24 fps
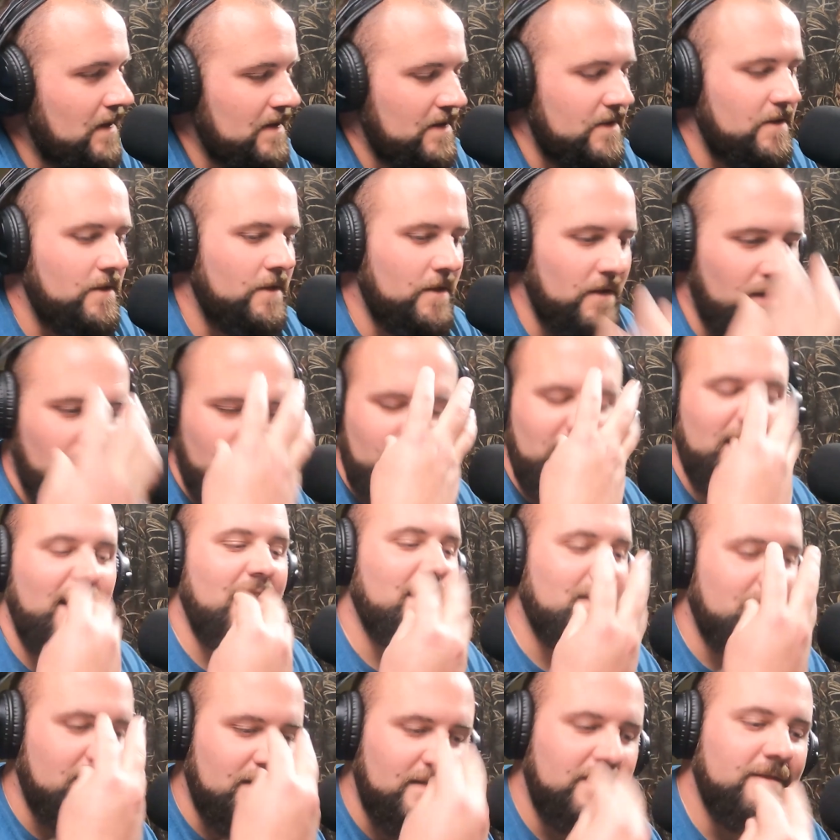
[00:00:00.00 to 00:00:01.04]
just doing all
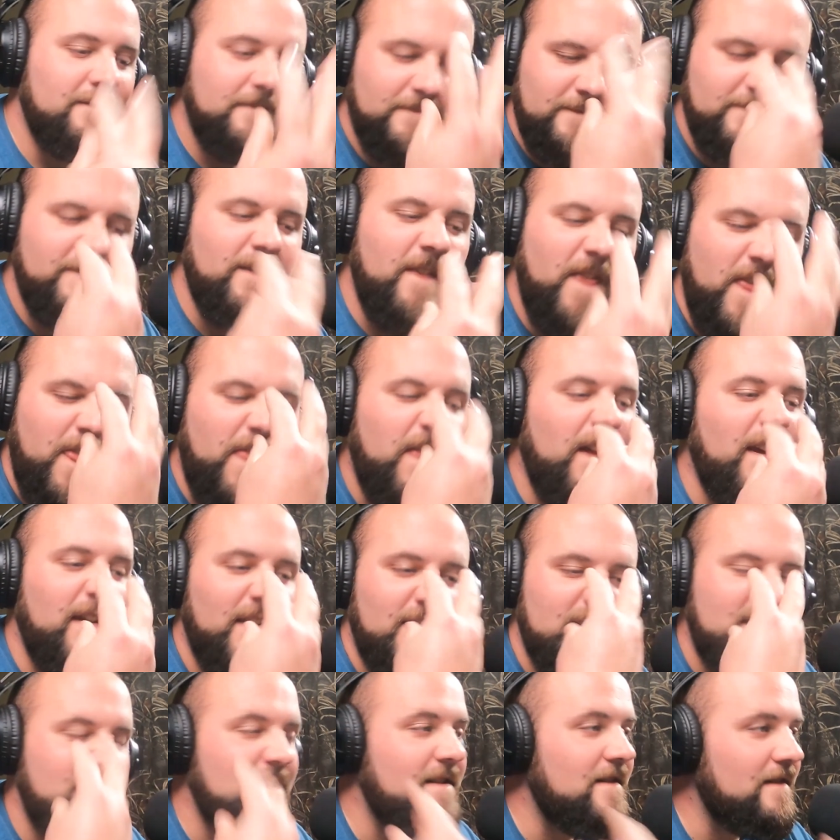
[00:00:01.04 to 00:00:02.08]
kinds. Was it hot on
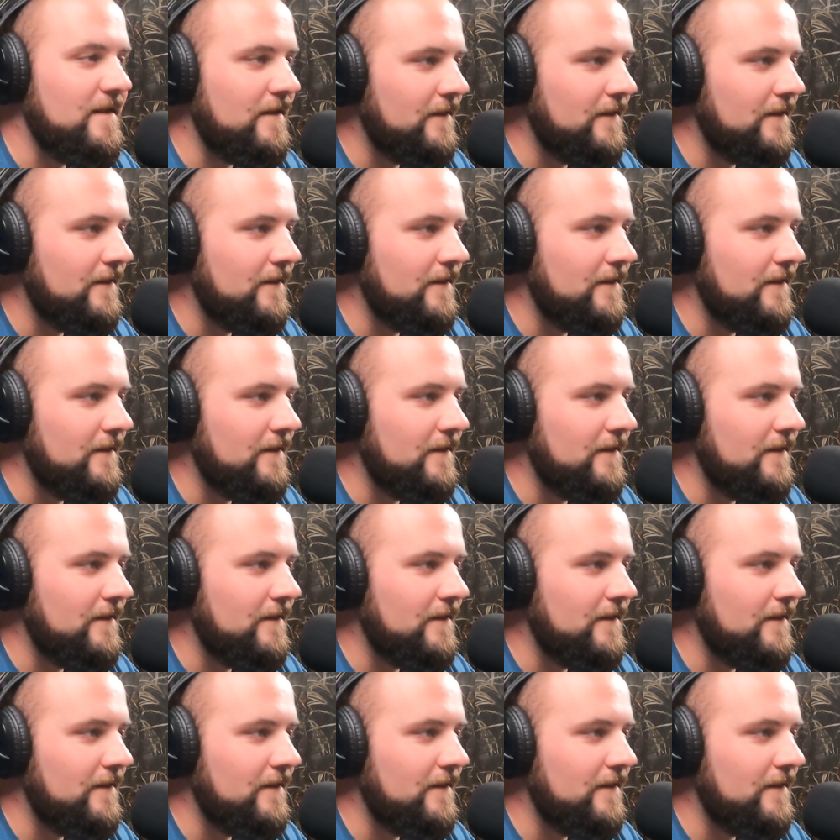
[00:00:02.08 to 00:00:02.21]
here. the